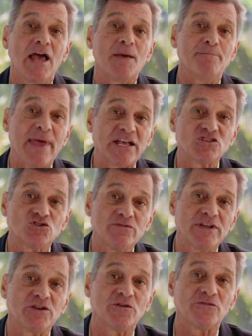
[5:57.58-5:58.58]
Make sure
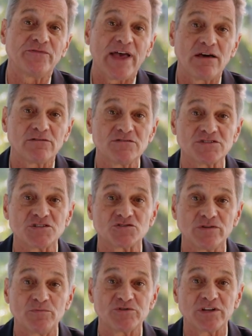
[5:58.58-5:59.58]
that your founder's
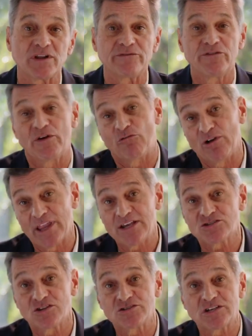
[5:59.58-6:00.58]
description of their
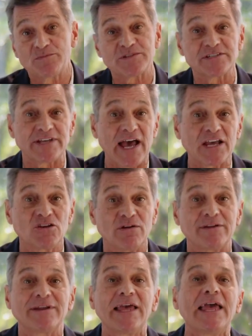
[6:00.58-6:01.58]
relationships is
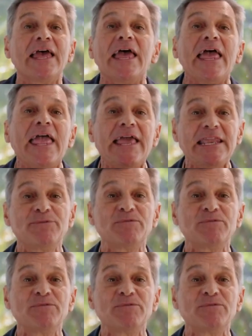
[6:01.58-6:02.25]
accurate. Any